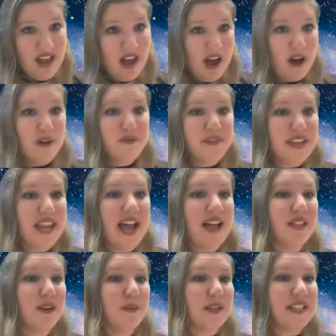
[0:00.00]
of the
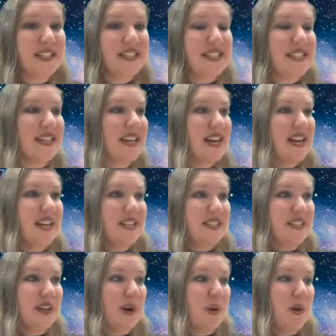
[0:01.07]
elements.
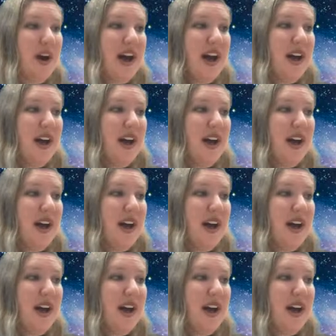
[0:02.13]
So